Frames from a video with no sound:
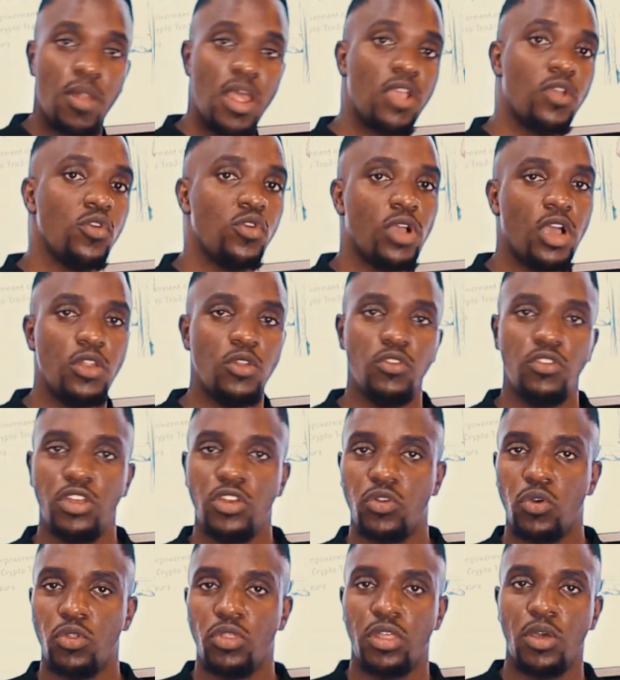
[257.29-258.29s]
Like you can use
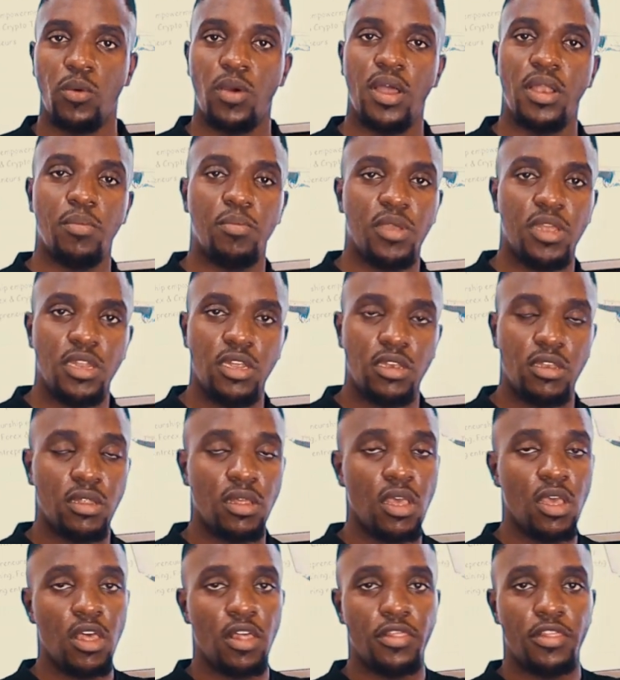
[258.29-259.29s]
it on the 1 minute,
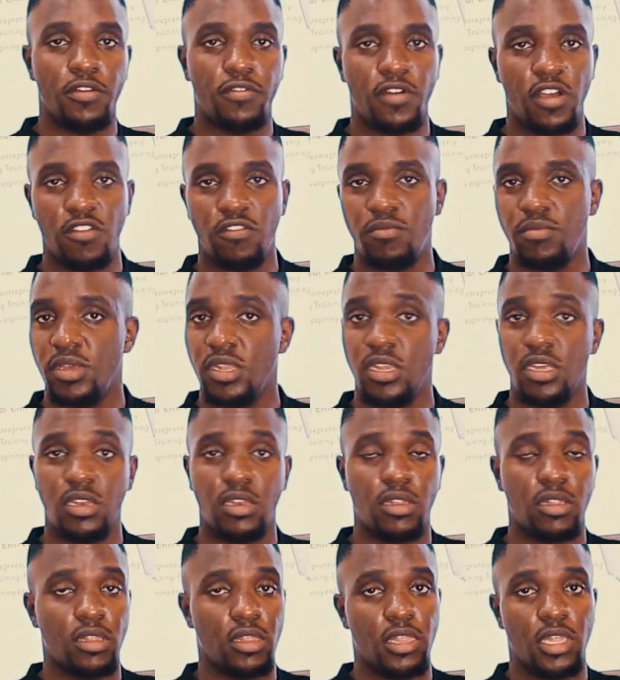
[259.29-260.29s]
the 5
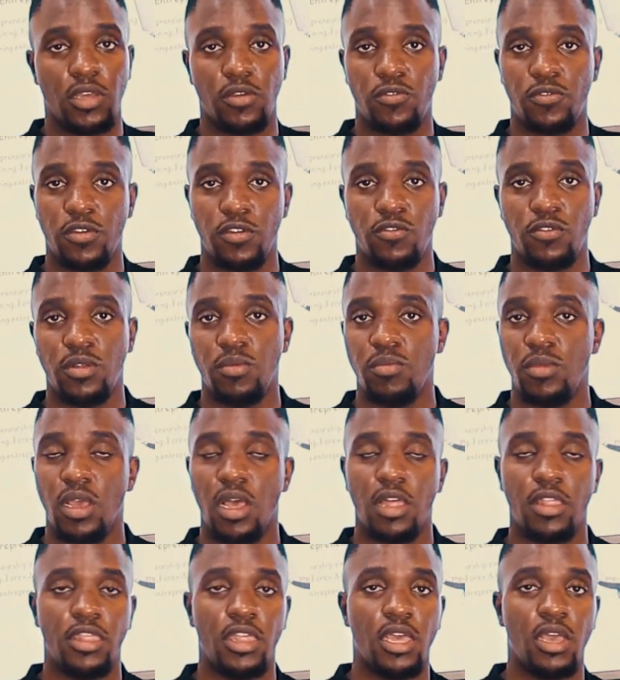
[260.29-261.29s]
minutes, the 50,
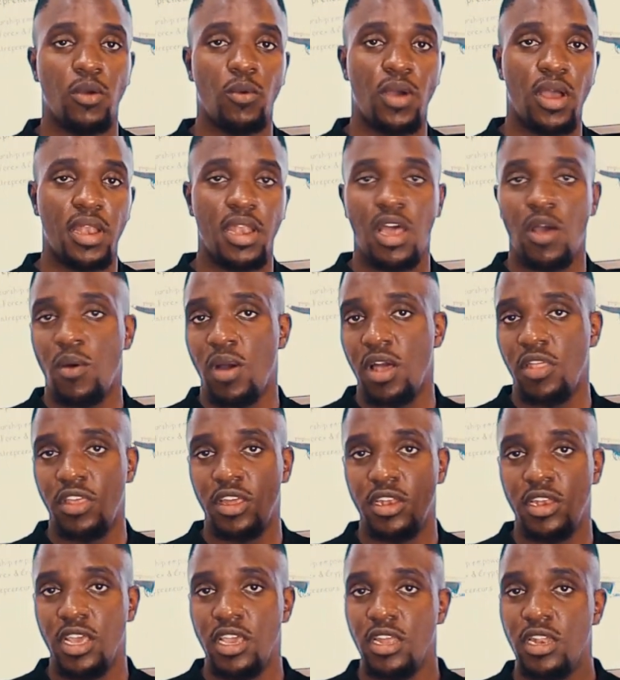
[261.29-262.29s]
the 1 hour,
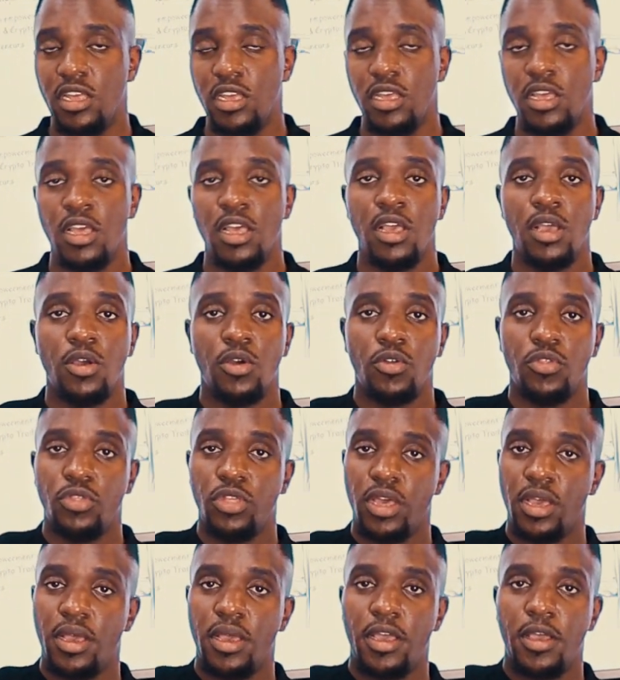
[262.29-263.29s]
the daily,
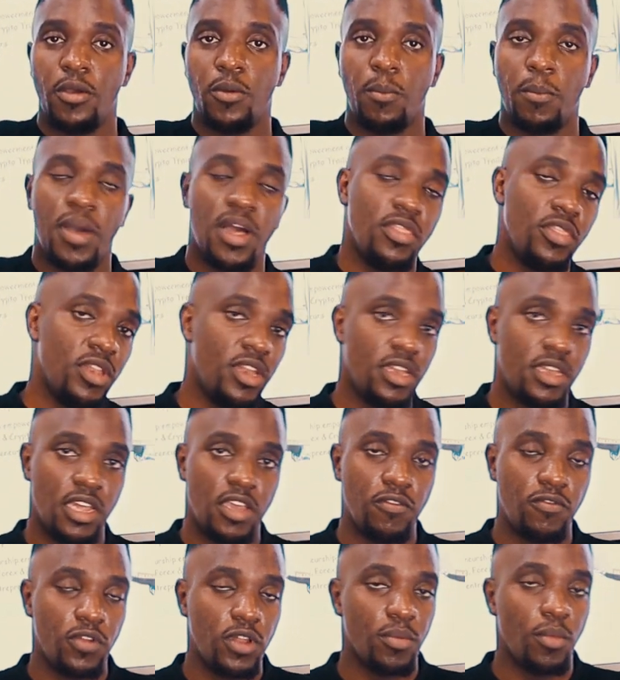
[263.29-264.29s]
the monthly
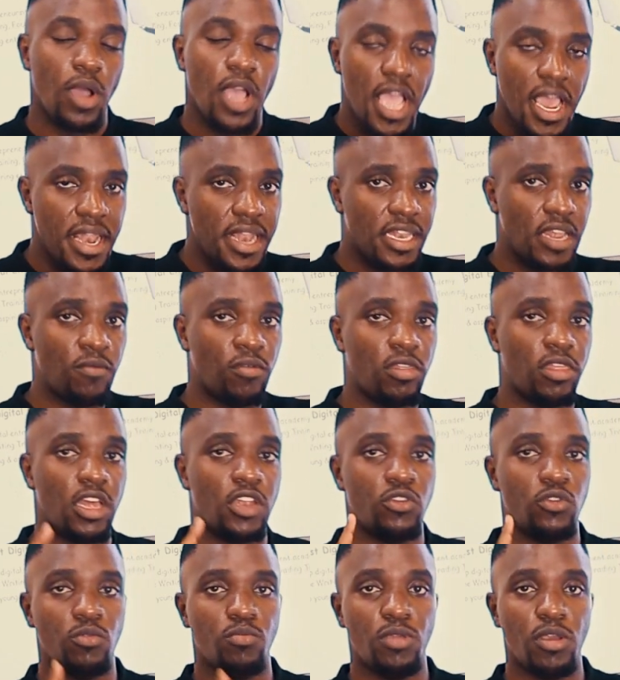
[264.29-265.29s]
time frame, any time frame
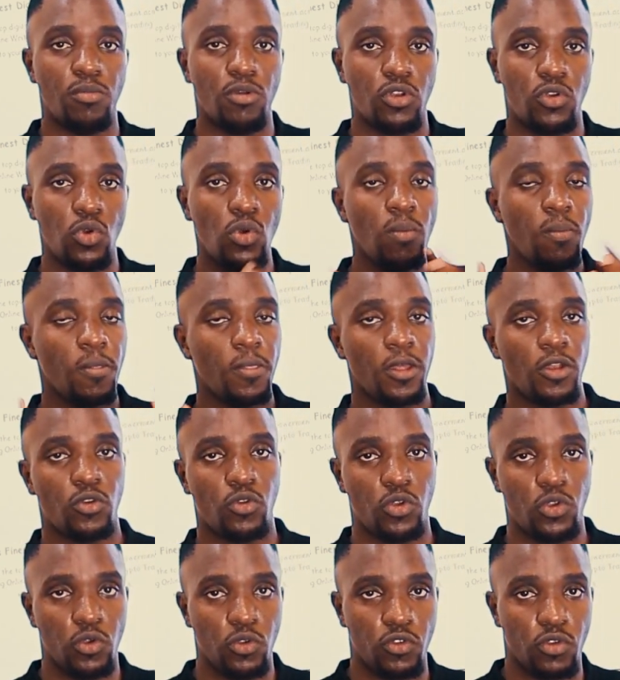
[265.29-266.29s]
that you'll be able to
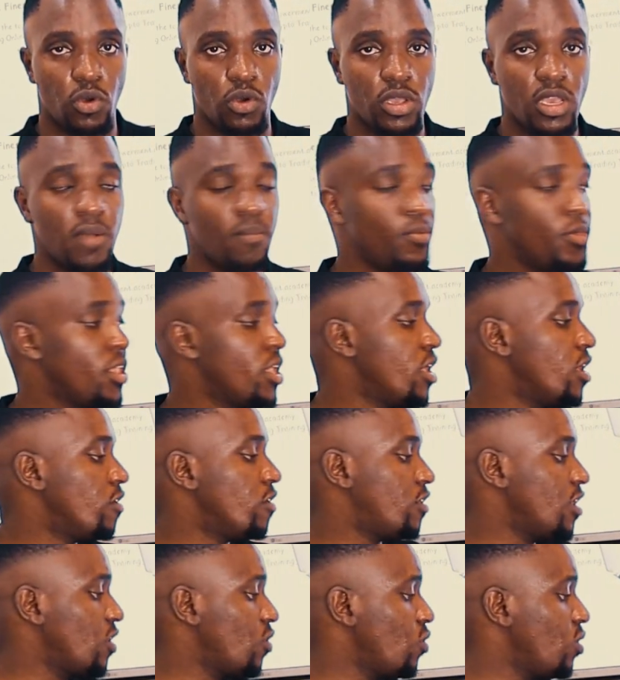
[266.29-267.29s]
use. Okay.
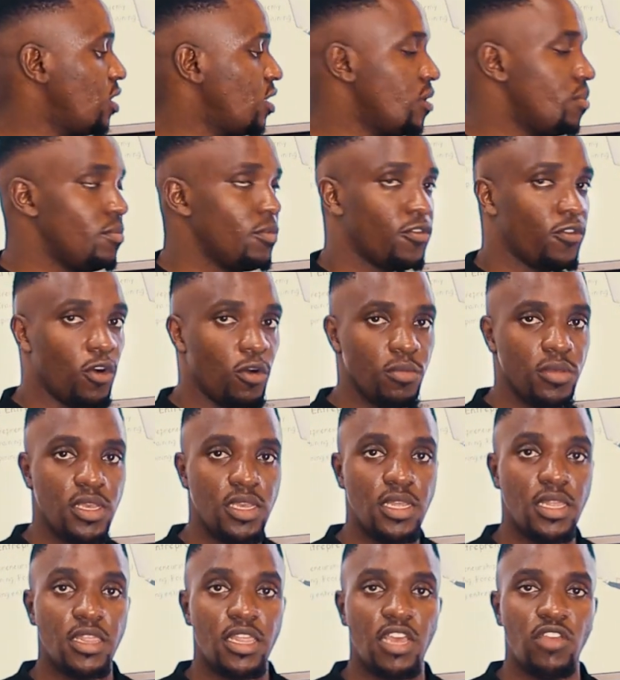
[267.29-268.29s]
Secondly, for
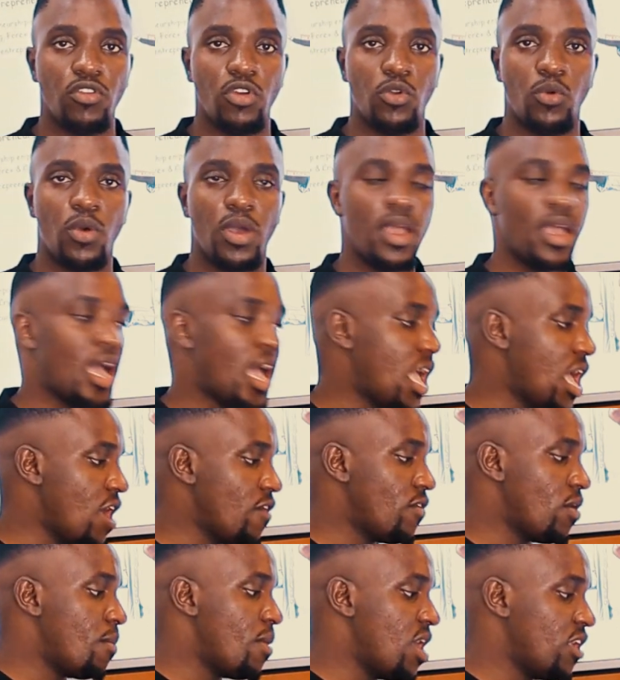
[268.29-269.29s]
me, the reason why I
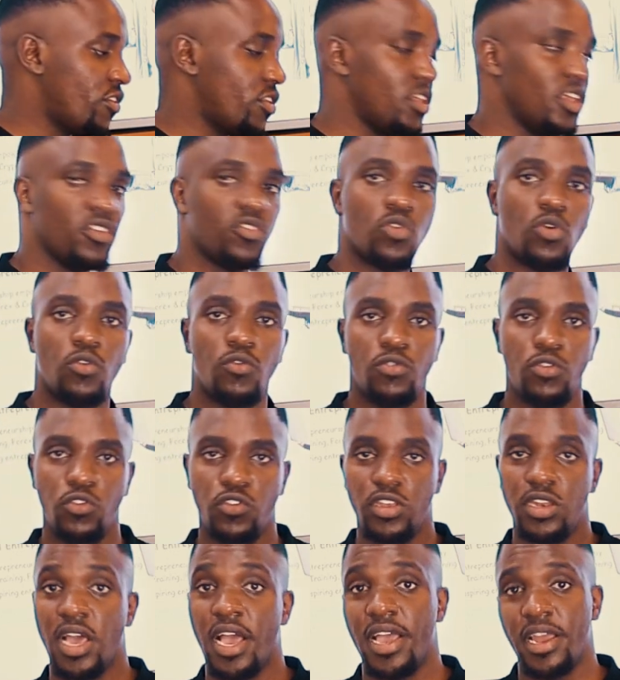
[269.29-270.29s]
have a biasness of
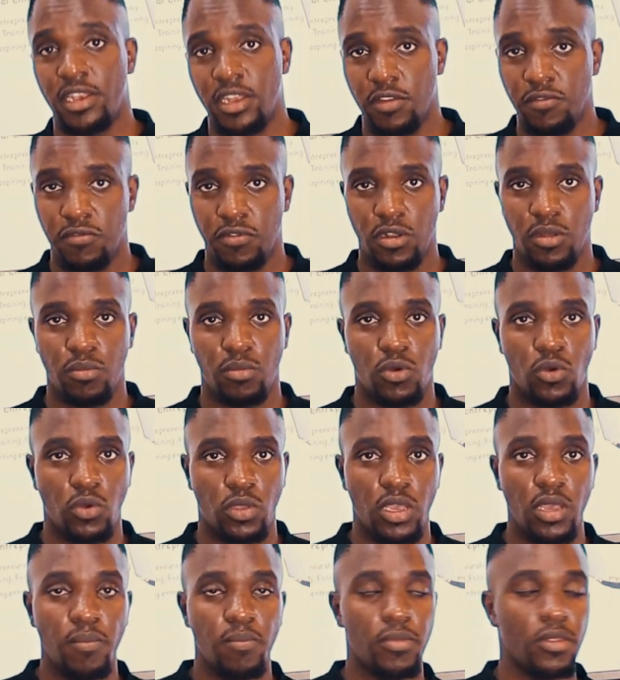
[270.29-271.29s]
using higher time frame.
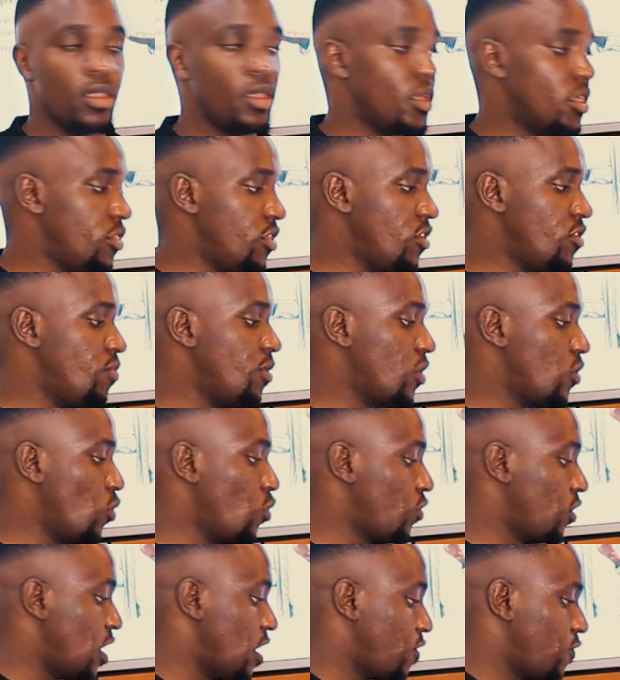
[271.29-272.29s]
Okay, this is
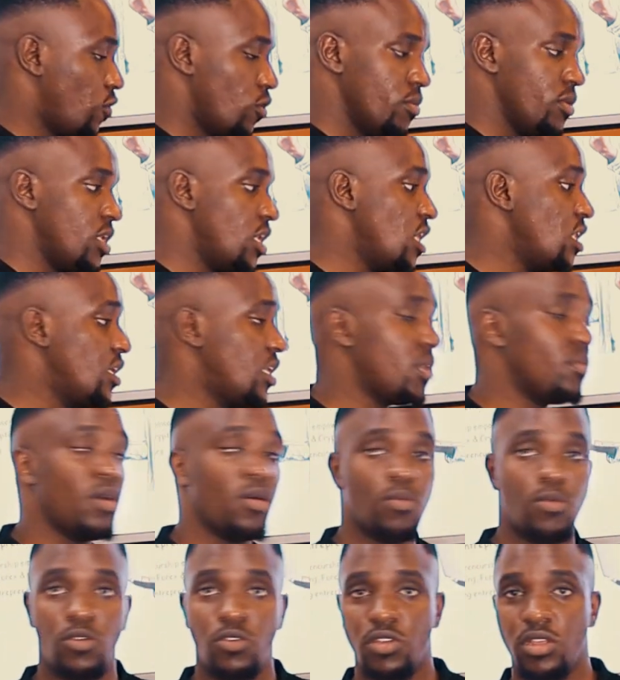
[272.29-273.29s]
because like for me, anytime
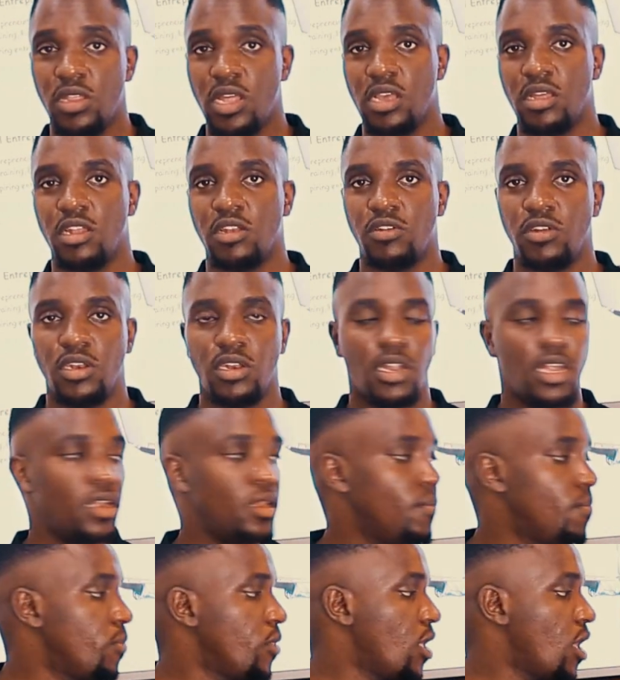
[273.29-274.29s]
I'm using like the trend
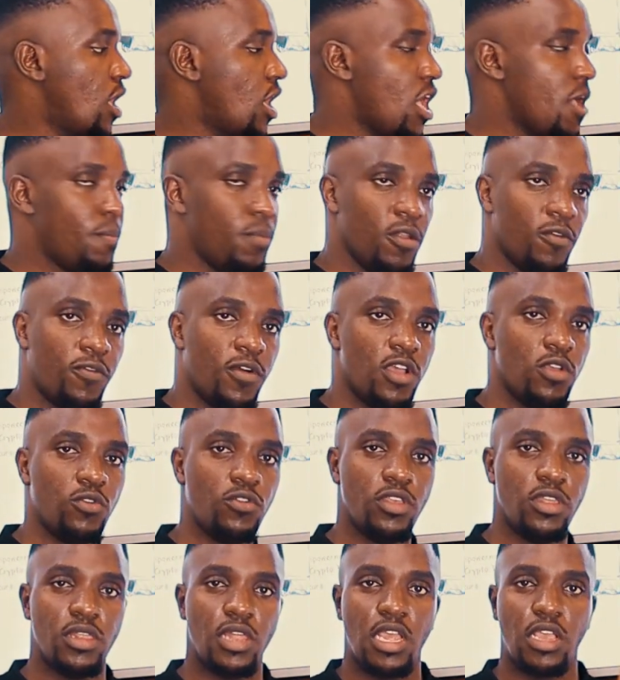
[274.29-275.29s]
line, I prefer
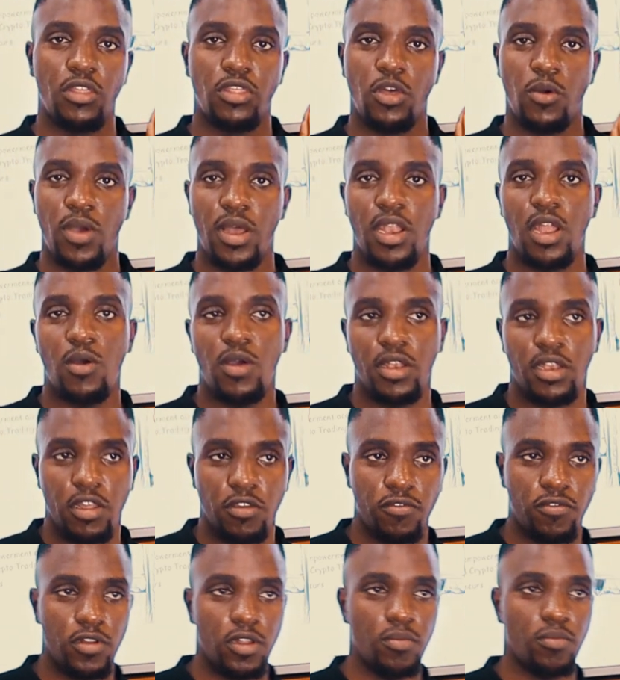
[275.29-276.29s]
using like the 1 hour
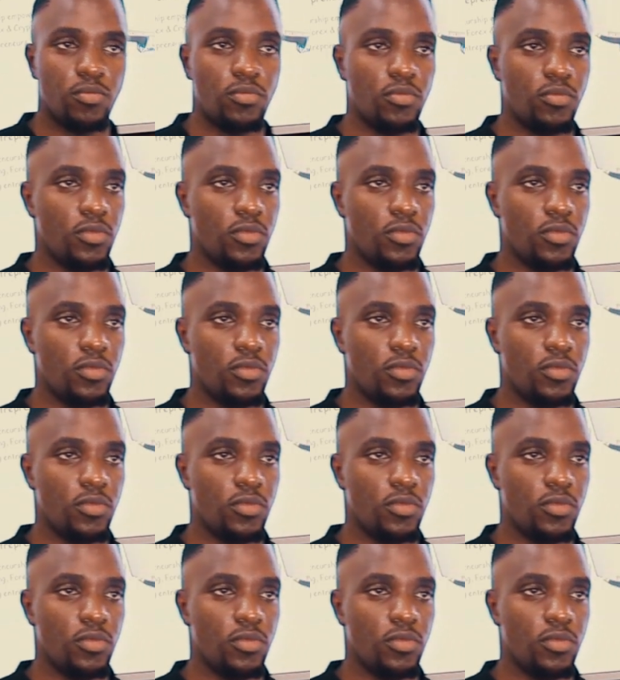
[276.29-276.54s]
time frame.